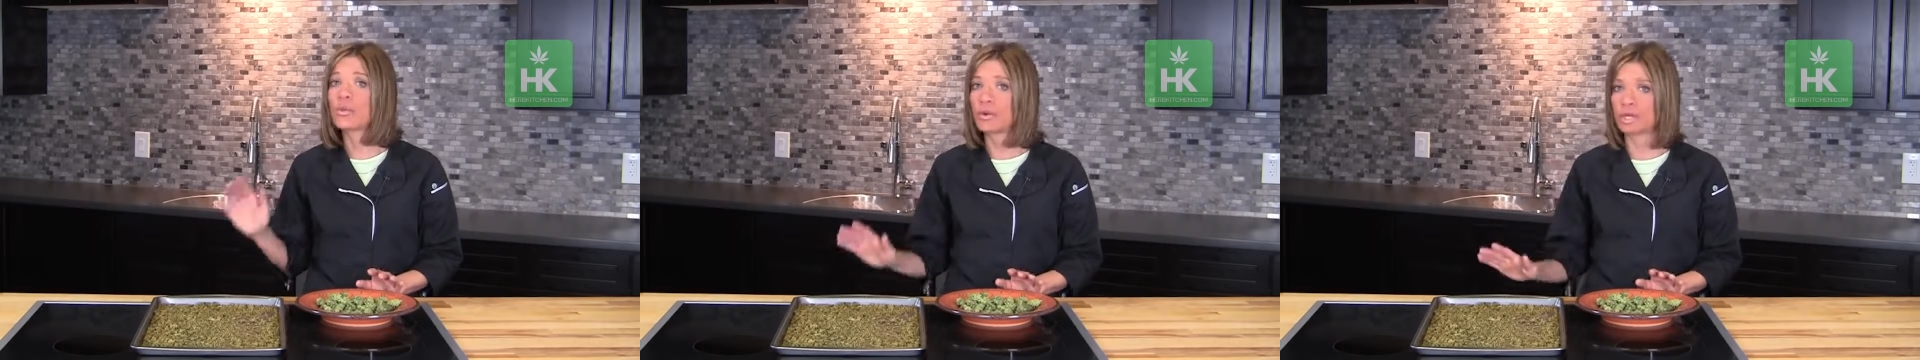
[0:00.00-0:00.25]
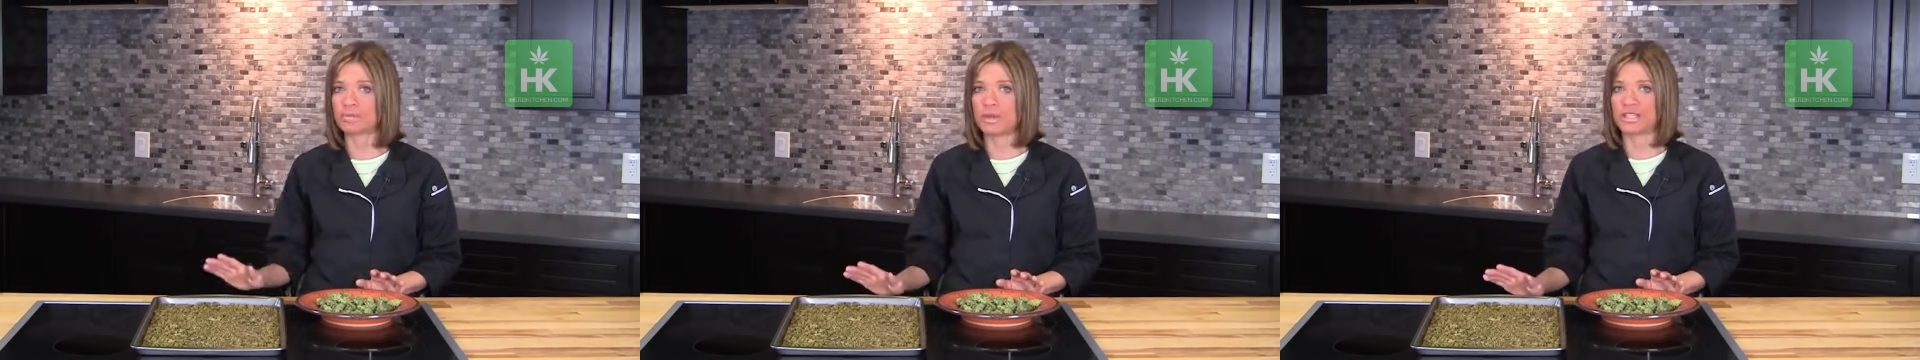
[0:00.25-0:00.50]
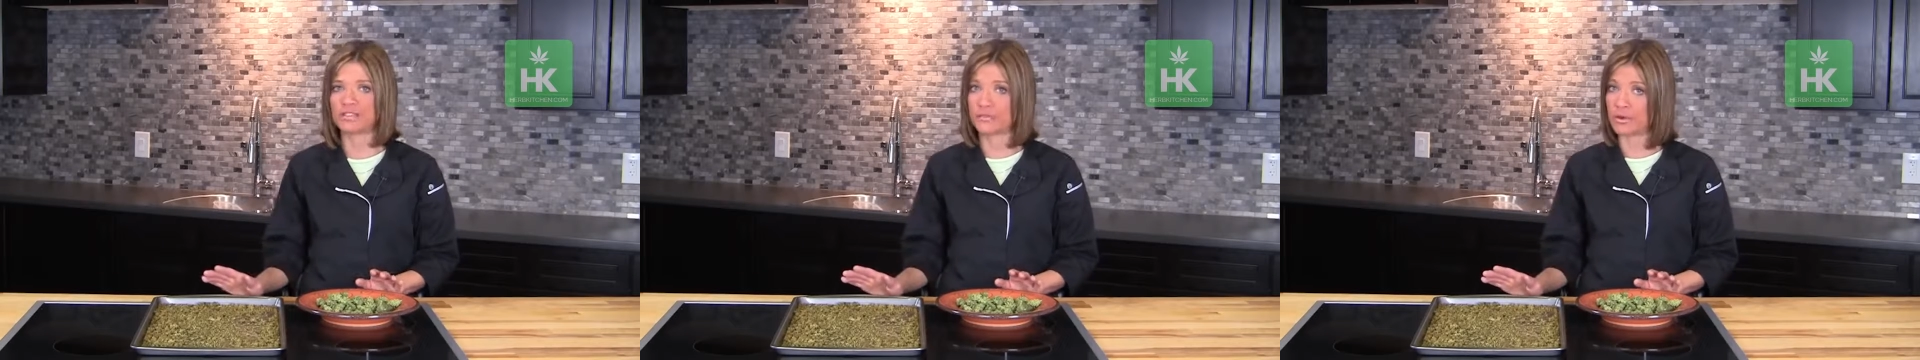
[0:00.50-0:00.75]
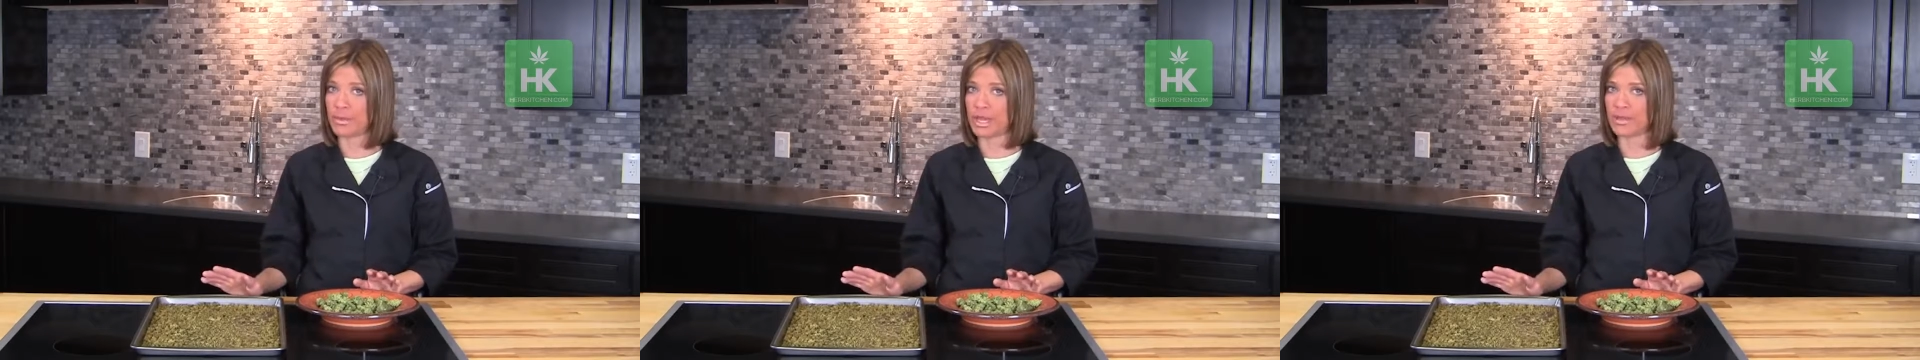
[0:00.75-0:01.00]
works best
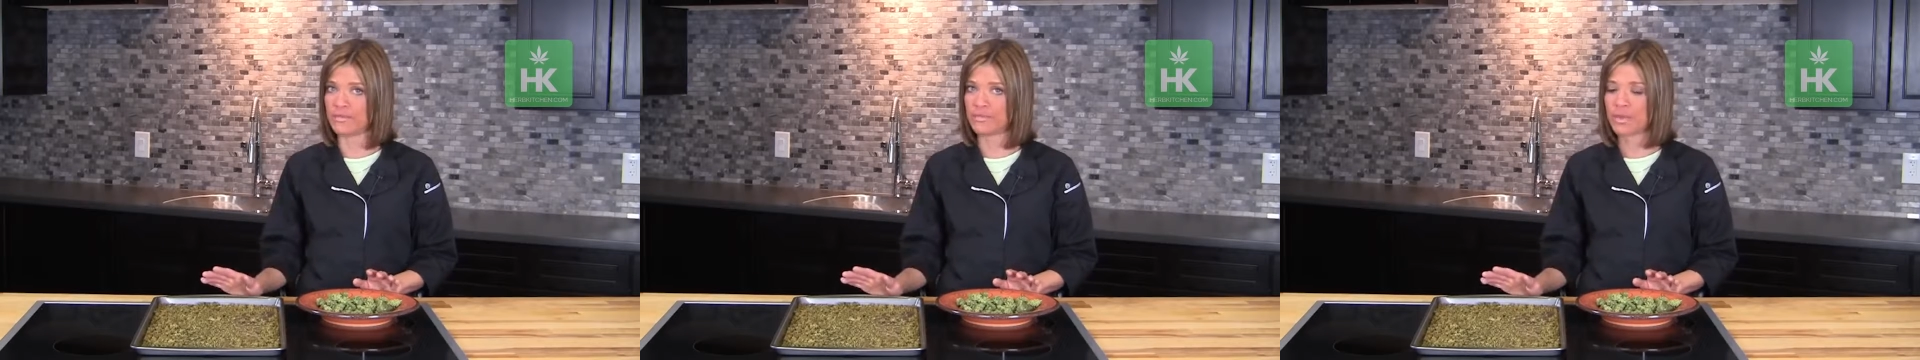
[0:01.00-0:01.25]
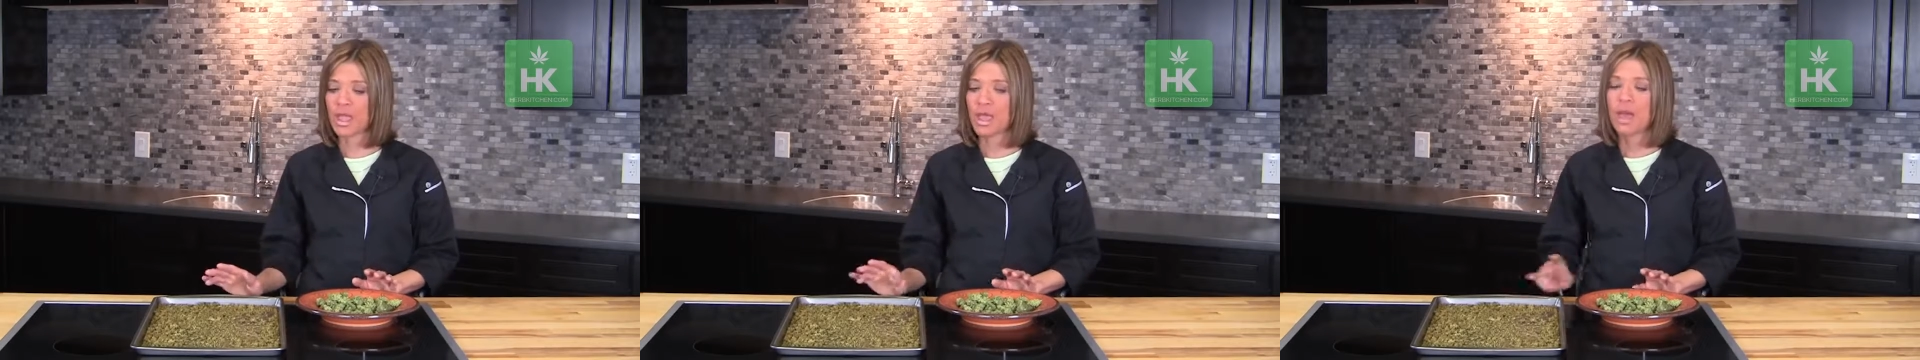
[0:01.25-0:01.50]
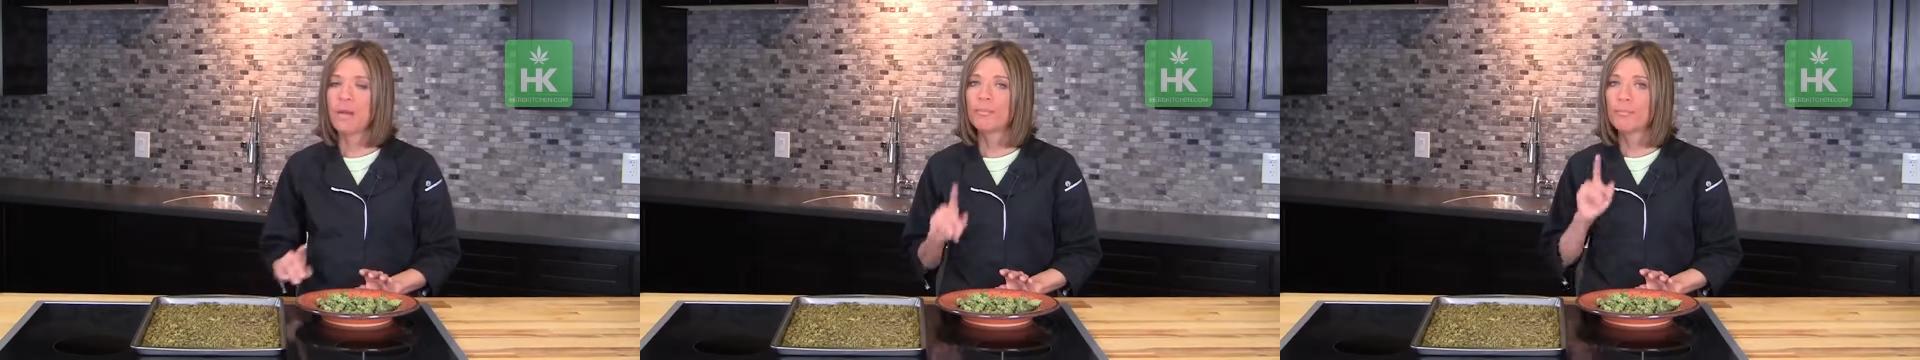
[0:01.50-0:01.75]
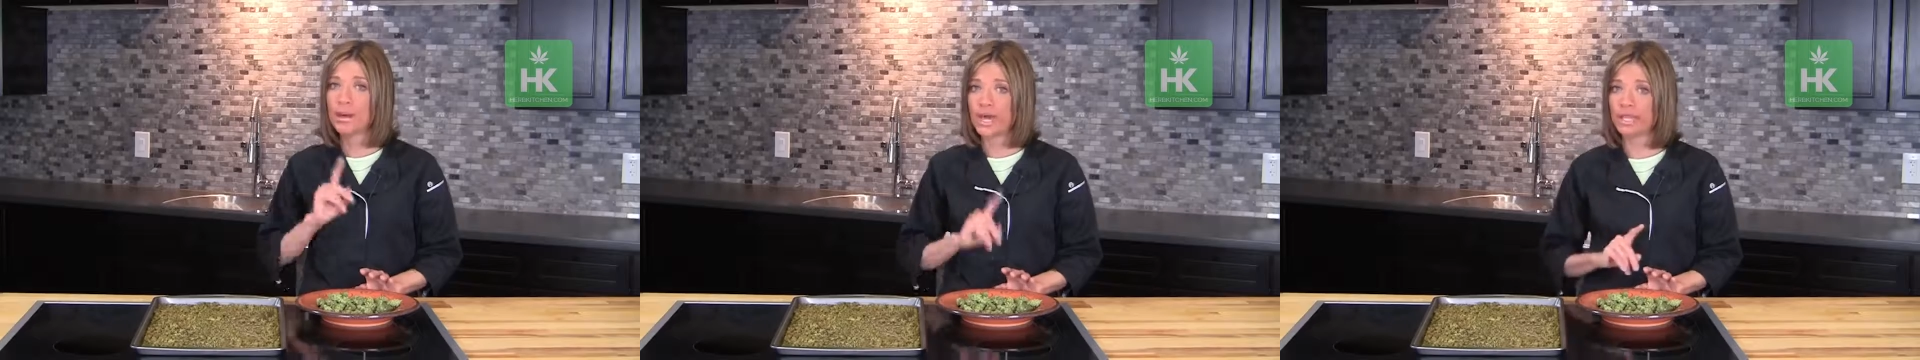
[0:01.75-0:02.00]
for me.
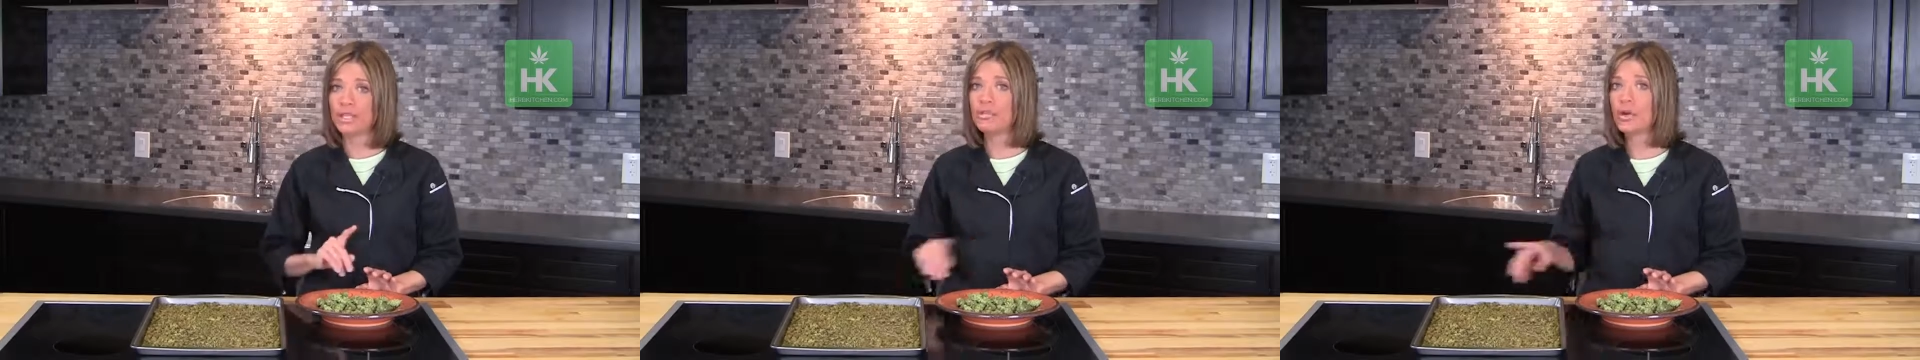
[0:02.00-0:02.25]
But you